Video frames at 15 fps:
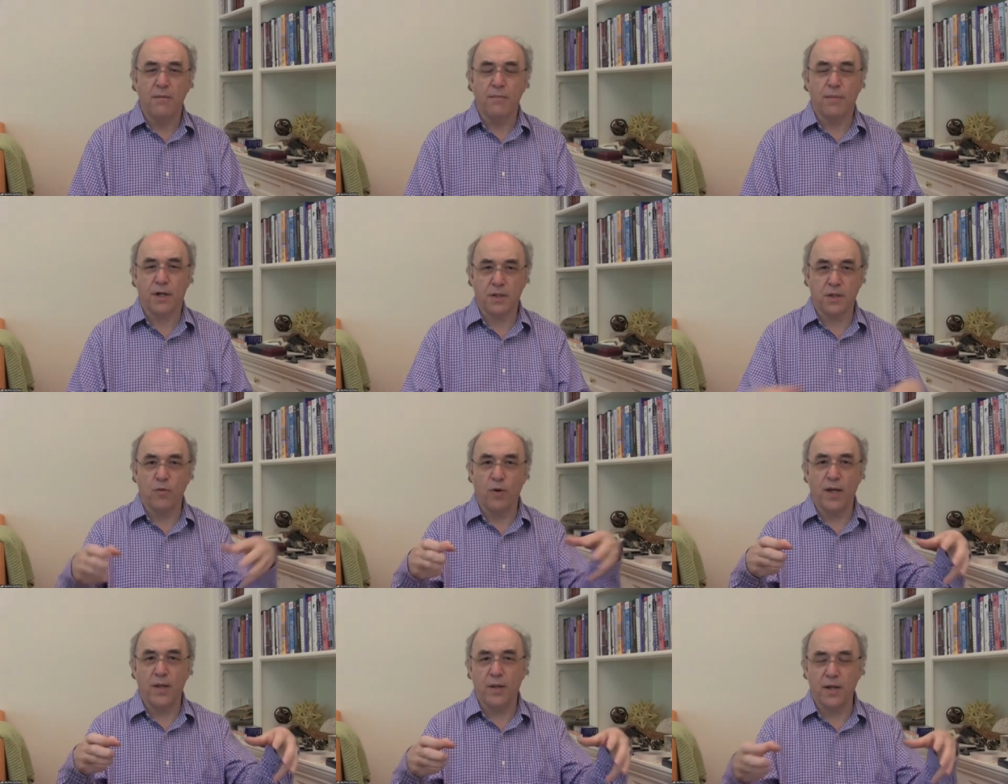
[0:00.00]
because of the
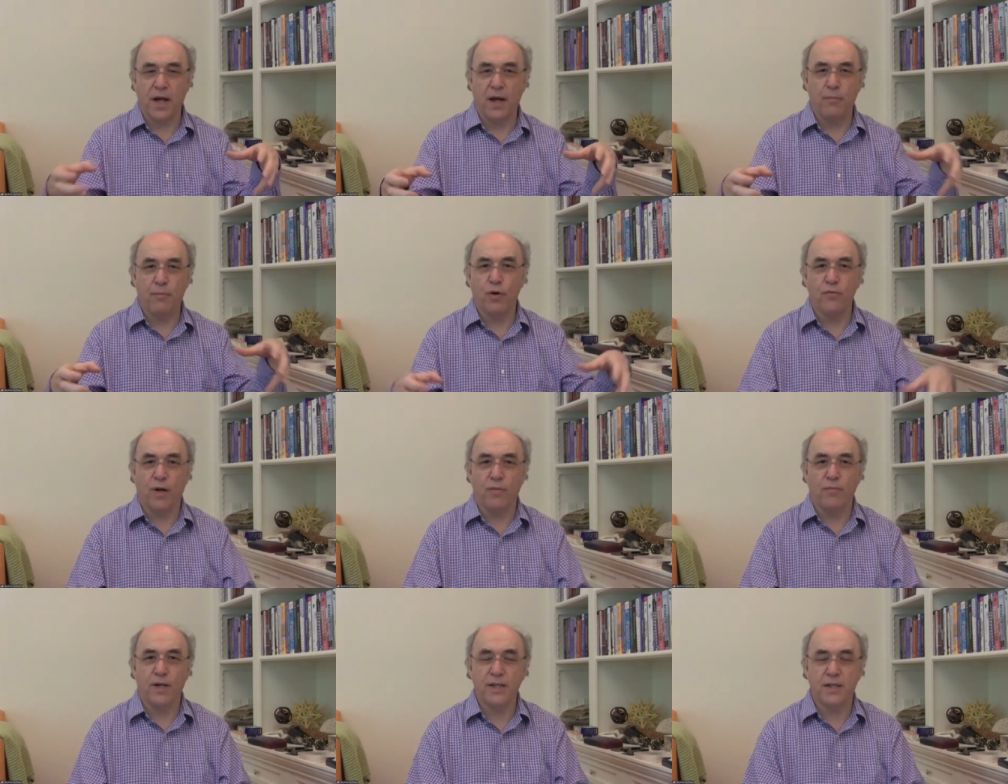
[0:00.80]
way that airport
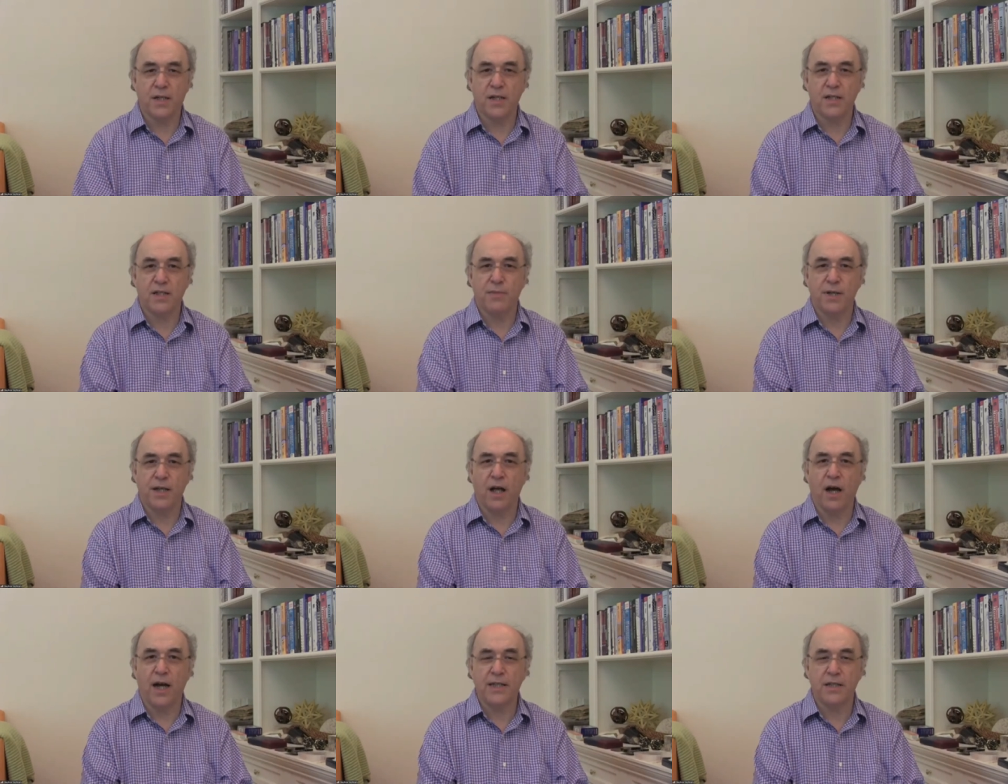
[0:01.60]
runways tend to be
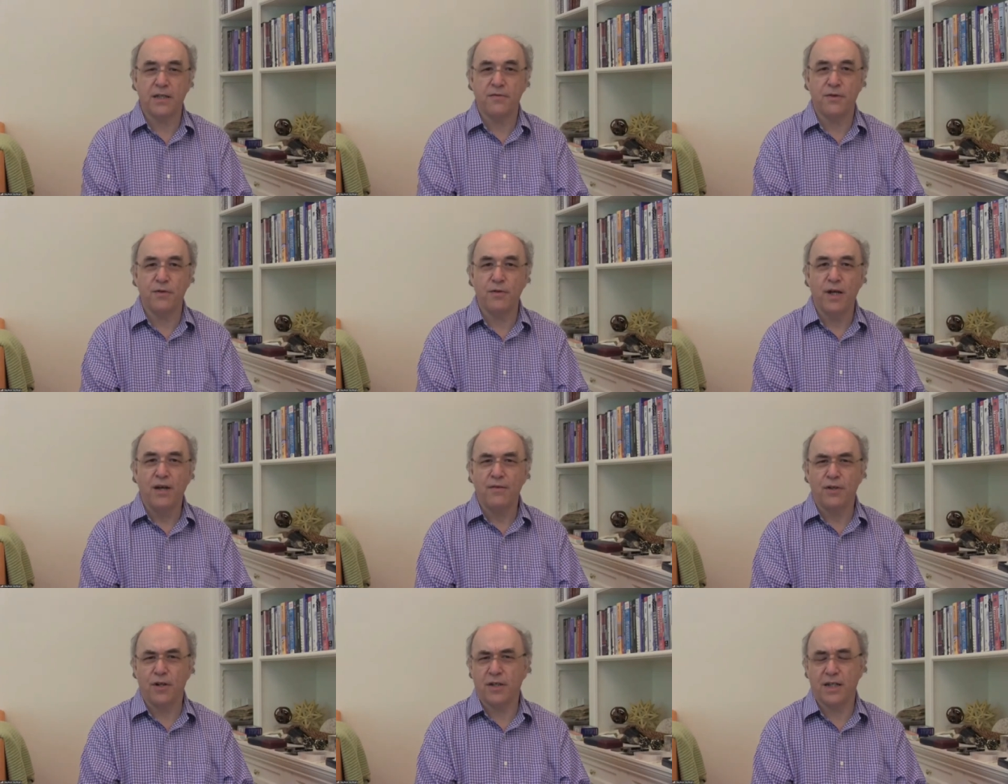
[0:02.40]
aligned. And if you
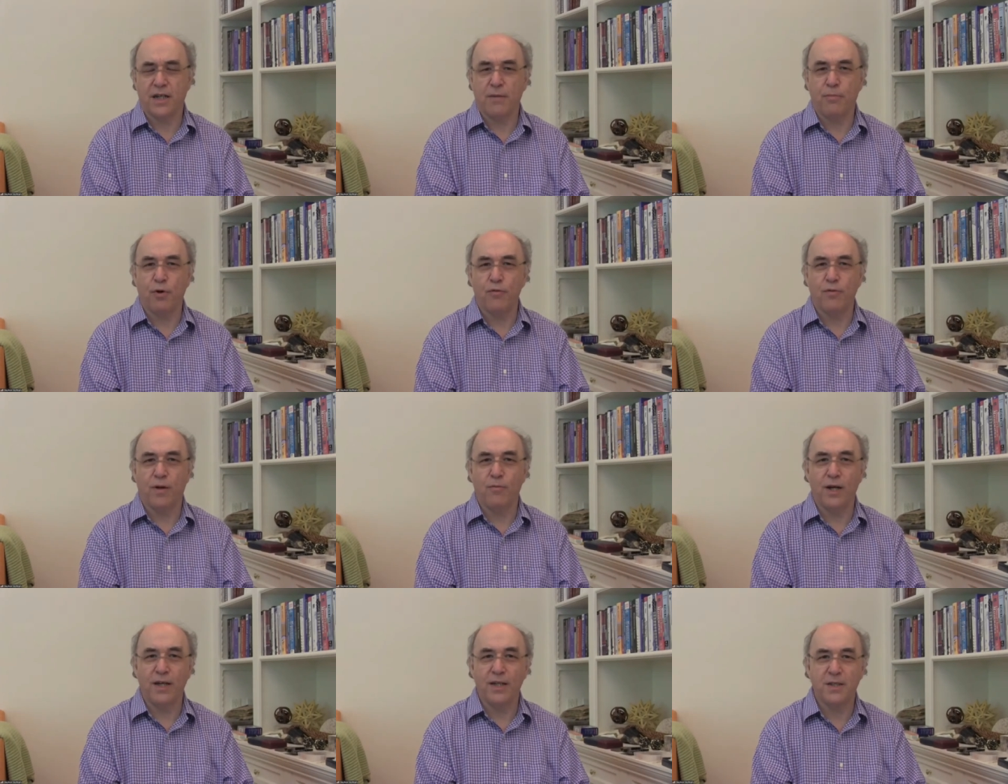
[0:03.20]
look at airport
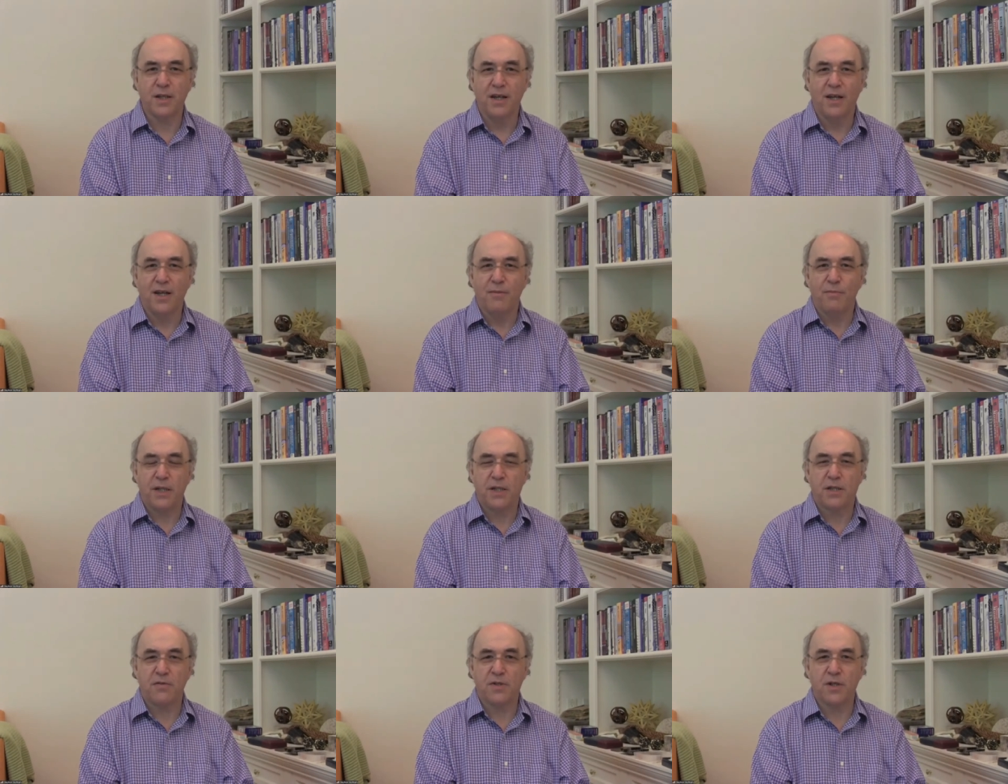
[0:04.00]
runways,
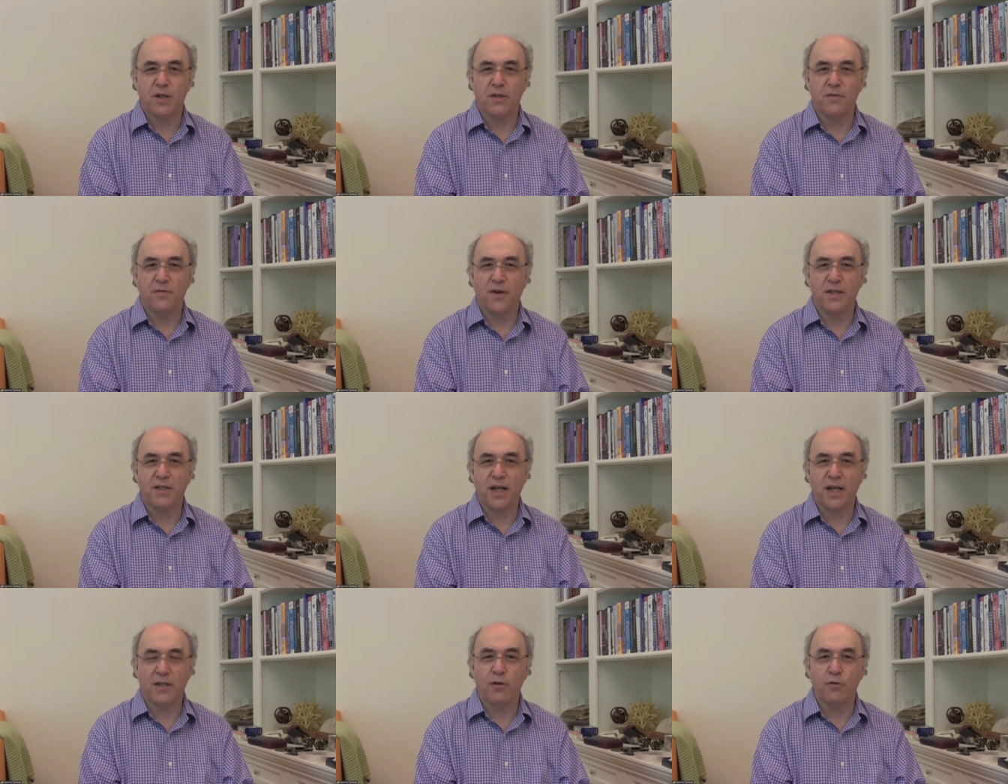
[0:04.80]
piece of sort of
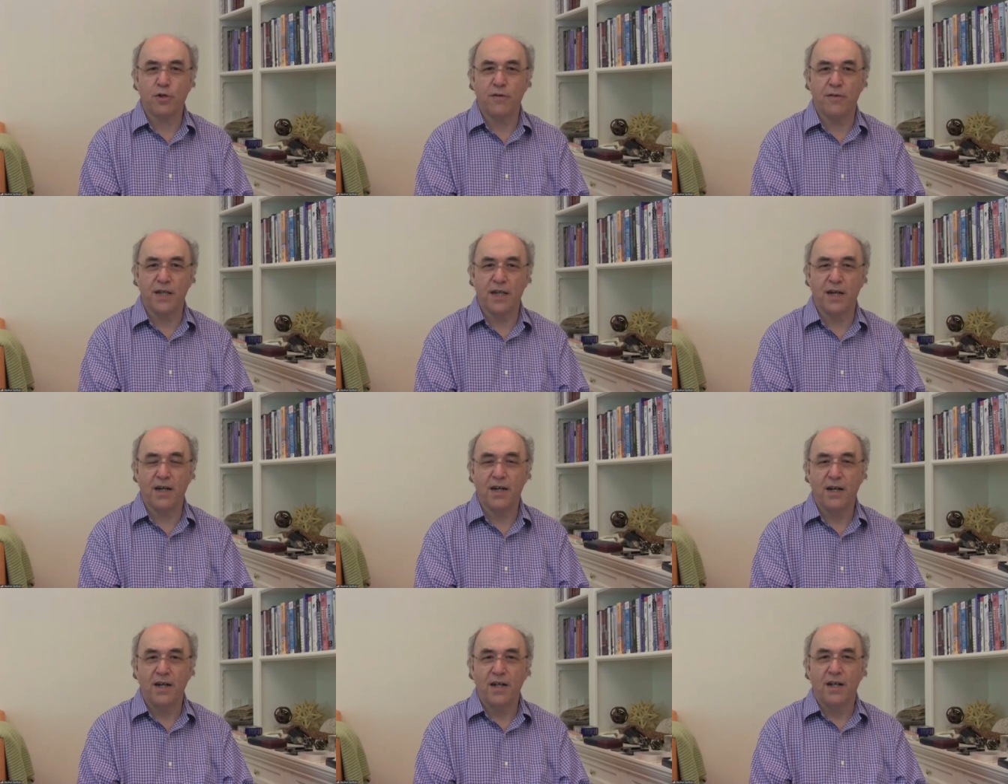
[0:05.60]
techno trivia,
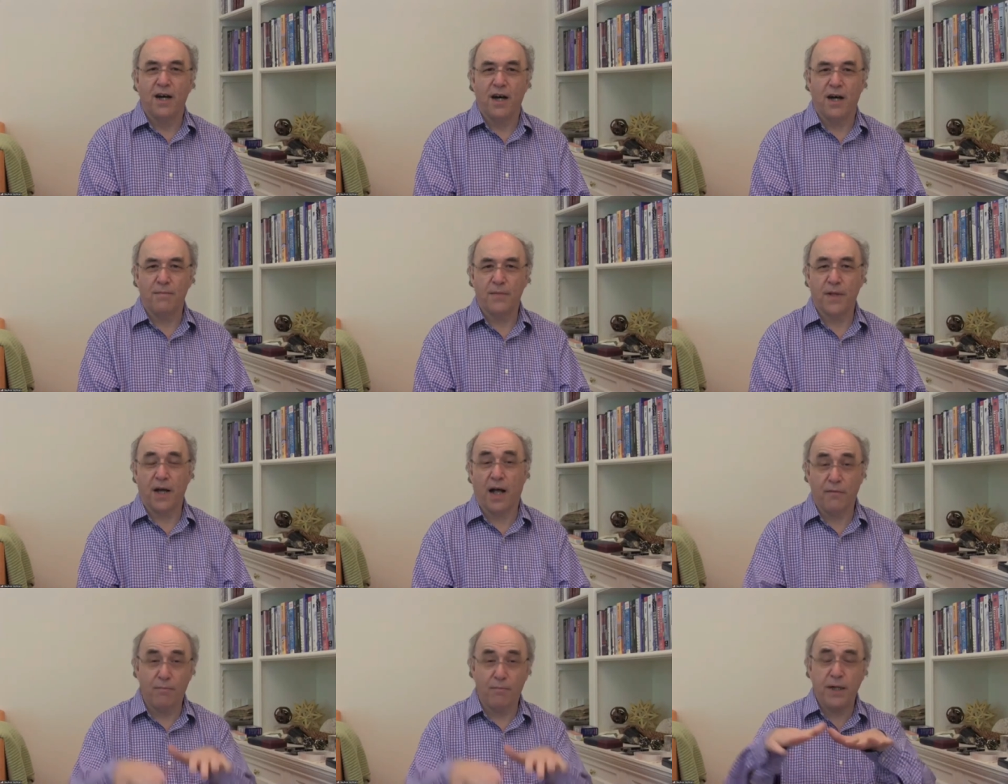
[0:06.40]
they'll
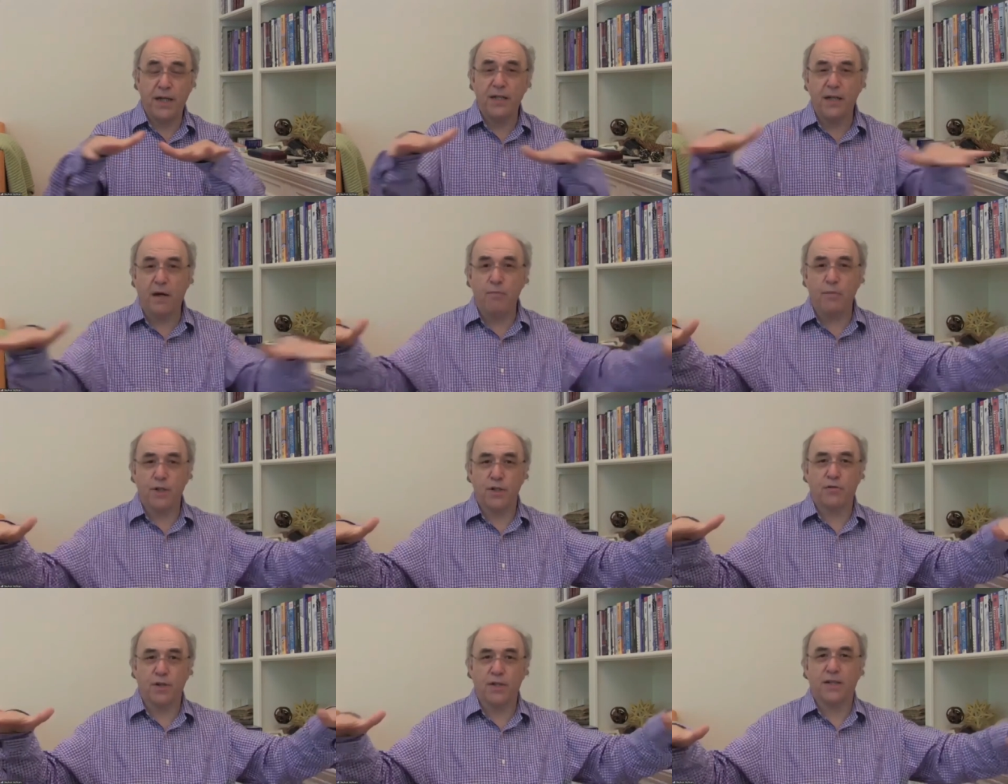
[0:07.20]
have big
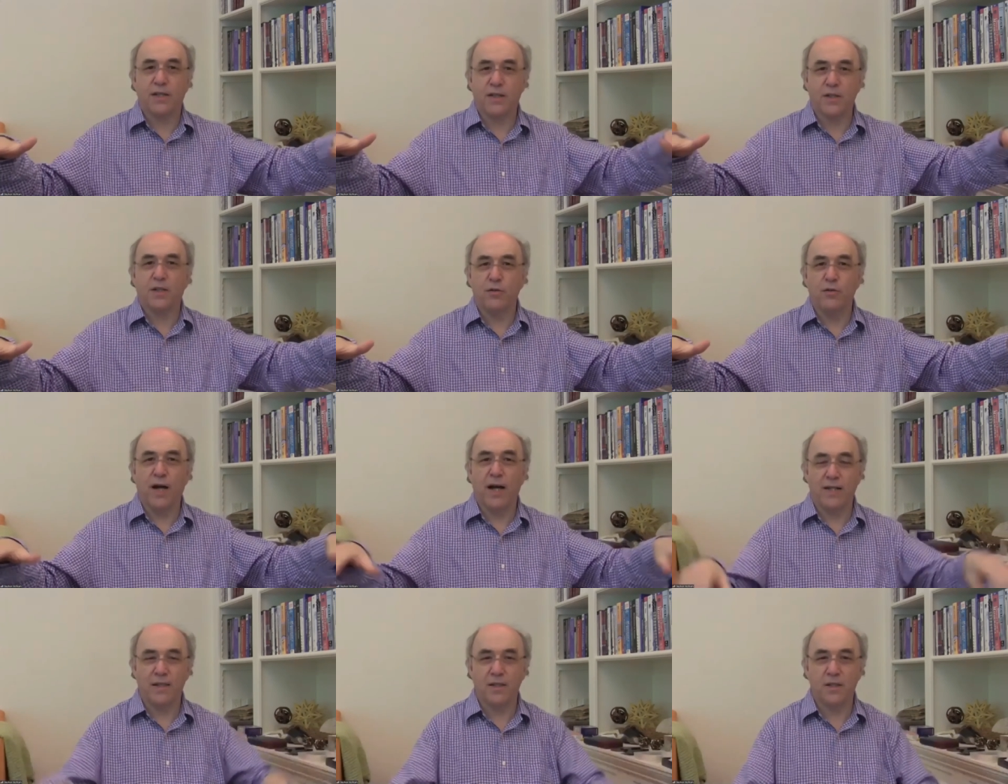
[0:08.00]
numbers written at the two
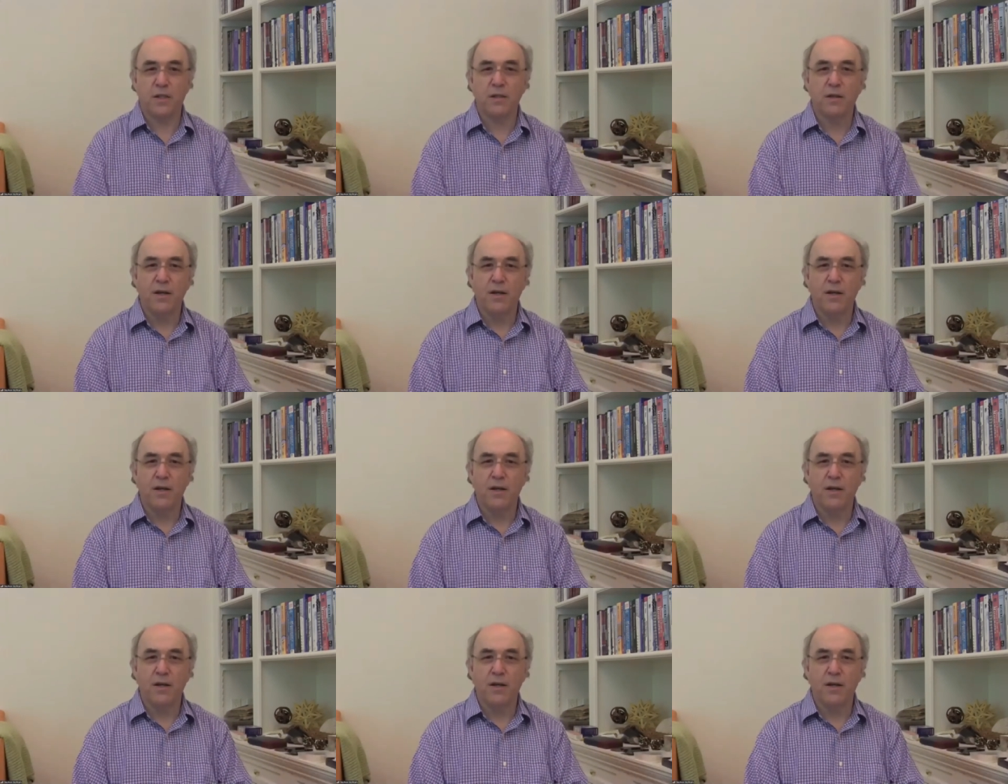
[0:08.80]
ends.